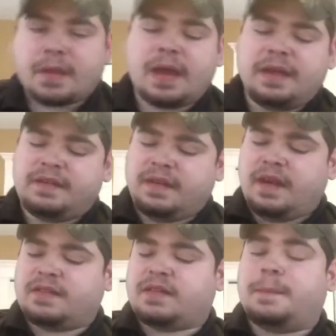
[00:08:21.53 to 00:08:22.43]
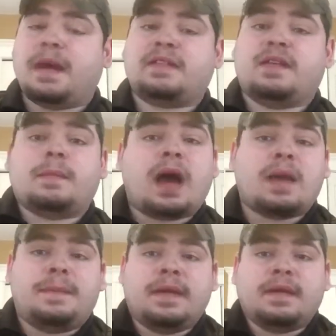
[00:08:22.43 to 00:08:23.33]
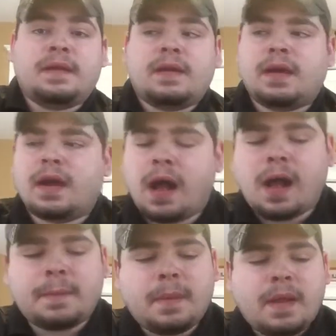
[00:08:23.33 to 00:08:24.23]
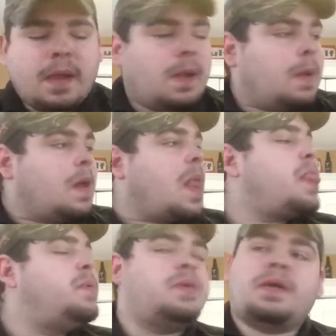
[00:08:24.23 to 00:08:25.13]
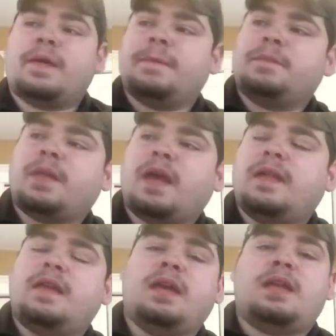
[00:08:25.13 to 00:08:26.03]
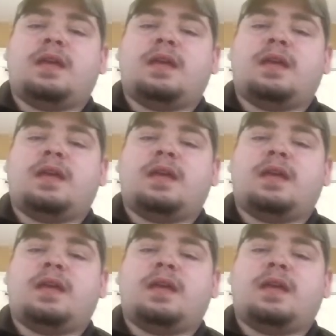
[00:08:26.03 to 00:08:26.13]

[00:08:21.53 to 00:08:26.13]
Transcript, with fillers: it's it's the best in my opinion. Um, and and